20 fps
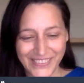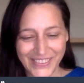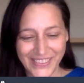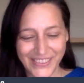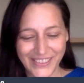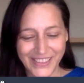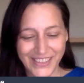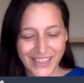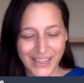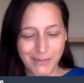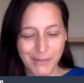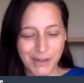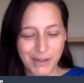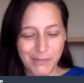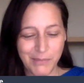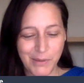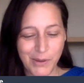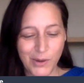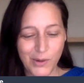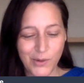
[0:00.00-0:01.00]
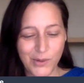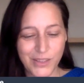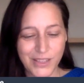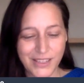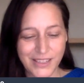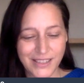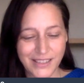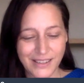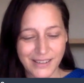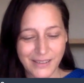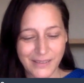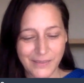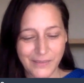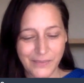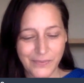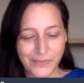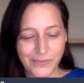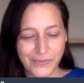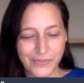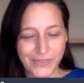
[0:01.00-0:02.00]
Okay, I'm going to post
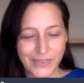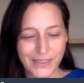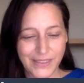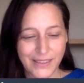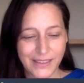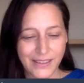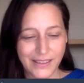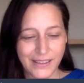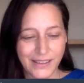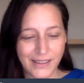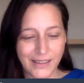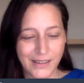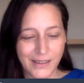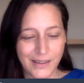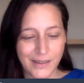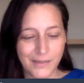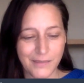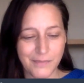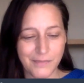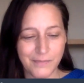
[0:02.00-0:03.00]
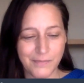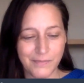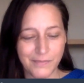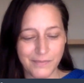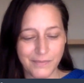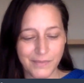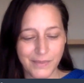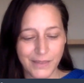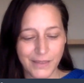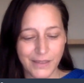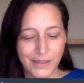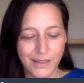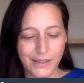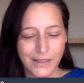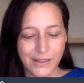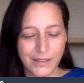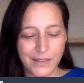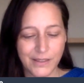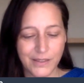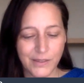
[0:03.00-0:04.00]
um,
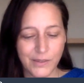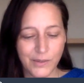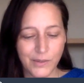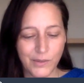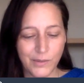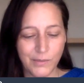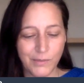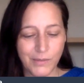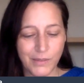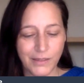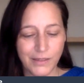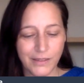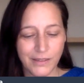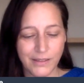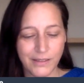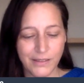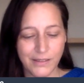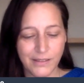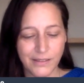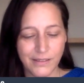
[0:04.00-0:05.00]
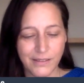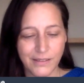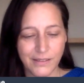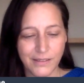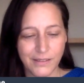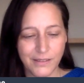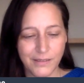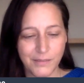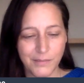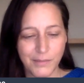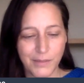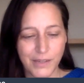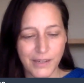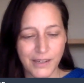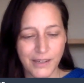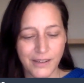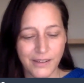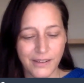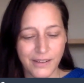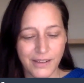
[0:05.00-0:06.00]
Zoom
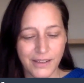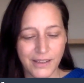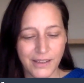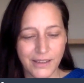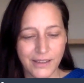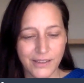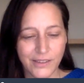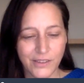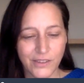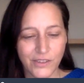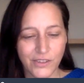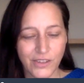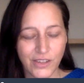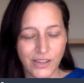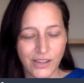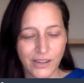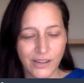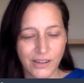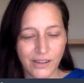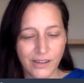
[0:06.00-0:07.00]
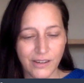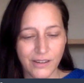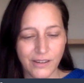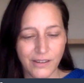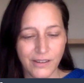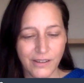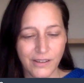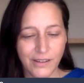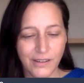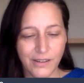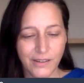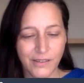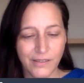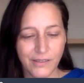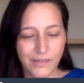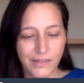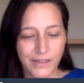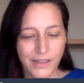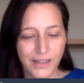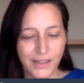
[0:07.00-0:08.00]
prayer and share
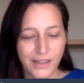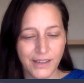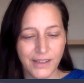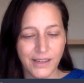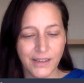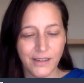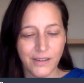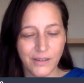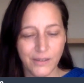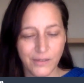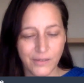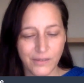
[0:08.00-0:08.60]
right now.